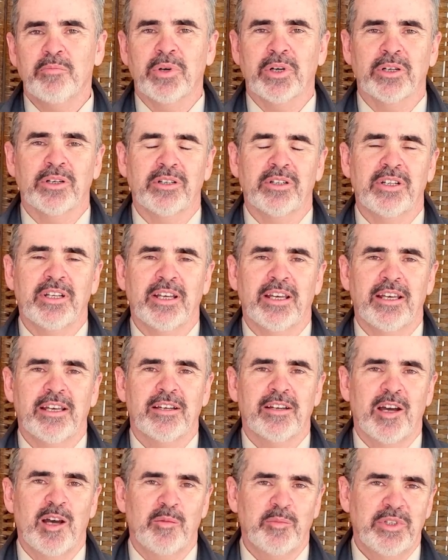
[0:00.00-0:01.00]
bird
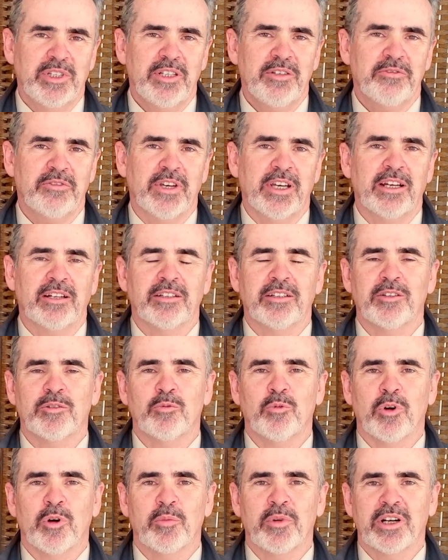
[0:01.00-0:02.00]
commonly found in the
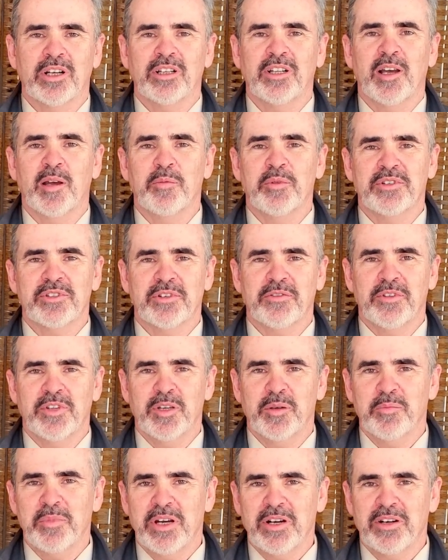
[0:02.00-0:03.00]
warmer climates of the
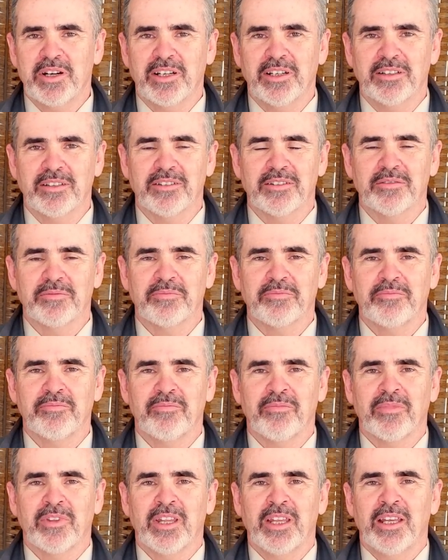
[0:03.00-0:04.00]
Americas,
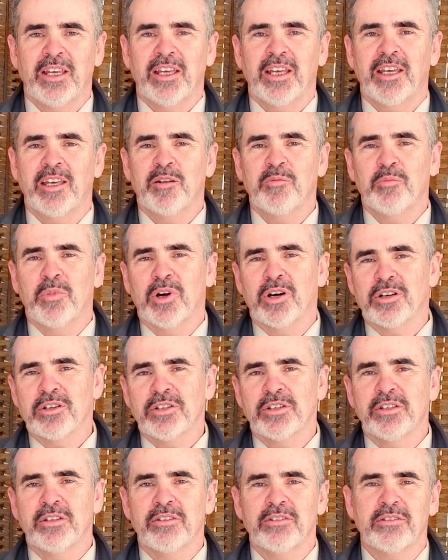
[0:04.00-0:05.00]
in
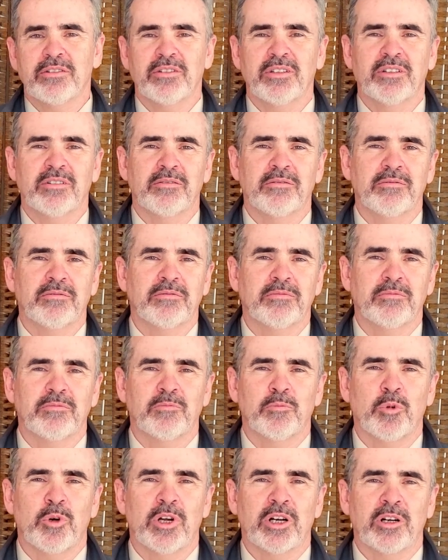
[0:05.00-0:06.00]
marshes and
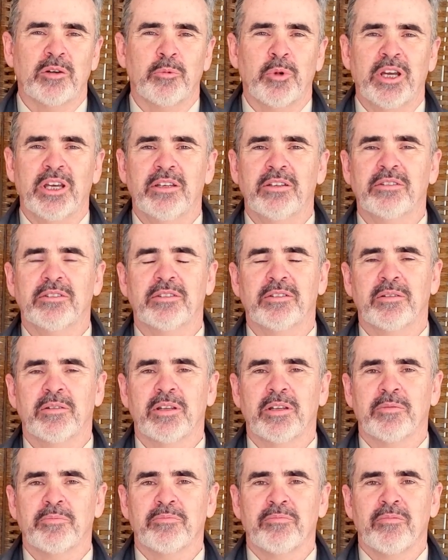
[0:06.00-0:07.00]
waterways.
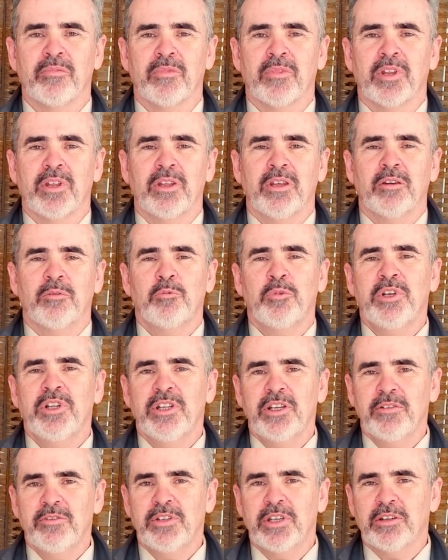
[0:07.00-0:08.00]
We
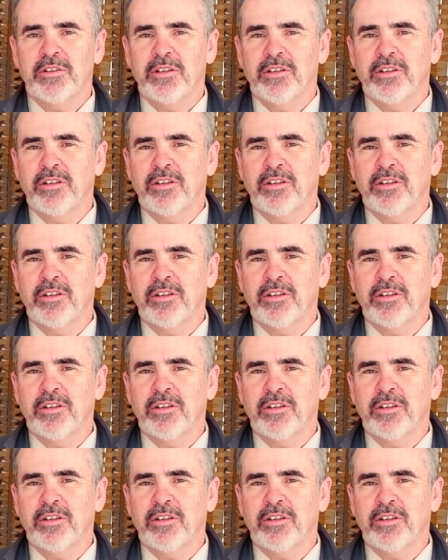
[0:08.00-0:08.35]
lived at